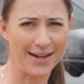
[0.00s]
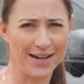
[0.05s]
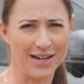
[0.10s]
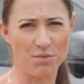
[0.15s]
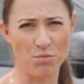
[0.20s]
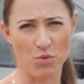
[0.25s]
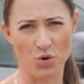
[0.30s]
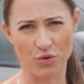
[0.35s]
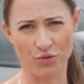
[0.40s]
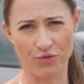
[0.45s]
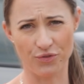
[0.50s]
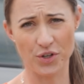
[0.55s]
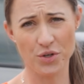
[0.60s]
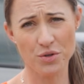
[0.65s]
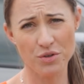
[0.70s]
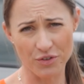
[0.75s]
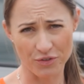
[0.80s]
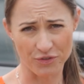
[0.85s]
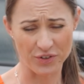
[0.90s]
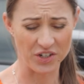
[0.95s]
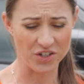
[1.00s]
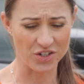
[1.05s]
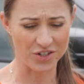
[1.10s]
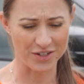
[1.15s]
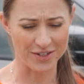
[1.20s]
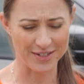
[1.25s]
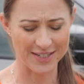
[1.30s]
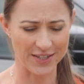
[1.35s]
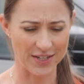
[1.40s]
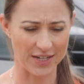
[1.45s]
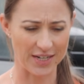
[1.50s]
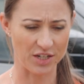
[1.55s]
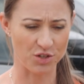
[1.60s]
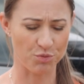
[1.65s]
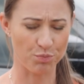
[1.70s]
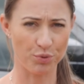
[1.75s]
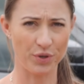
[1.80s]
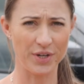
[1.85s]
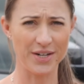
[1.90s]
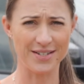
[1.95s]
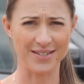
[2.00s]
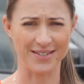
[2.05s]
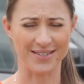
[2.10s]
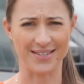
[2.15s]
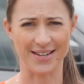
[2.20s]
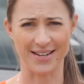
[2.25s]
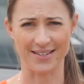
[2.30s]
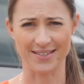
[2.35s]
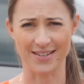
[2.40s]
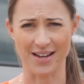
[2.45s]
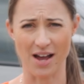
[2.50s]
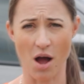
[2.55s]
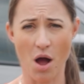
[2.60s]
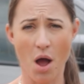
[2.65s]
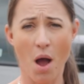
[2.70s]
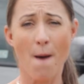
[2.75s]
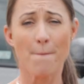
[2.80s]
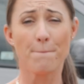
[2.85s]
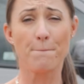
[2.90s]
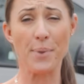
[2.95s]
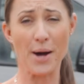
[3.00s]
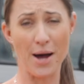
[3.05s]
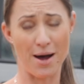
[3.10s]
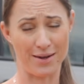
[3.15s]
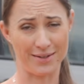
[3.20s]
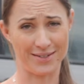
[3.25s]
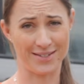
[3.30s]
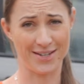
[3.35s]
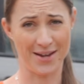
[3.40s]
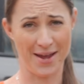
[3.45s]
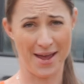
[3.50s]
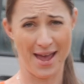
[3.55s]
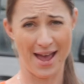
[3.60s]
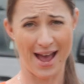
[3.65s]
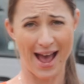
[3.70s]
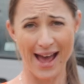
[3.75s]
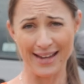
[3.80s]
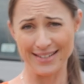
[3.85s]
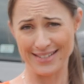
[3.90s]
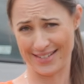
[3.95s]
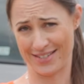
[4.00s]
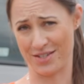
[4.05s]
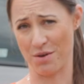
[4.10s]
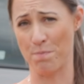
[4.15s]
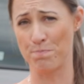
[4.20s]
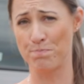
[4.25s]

any more fuel efficient than its predecessor. But, and it's a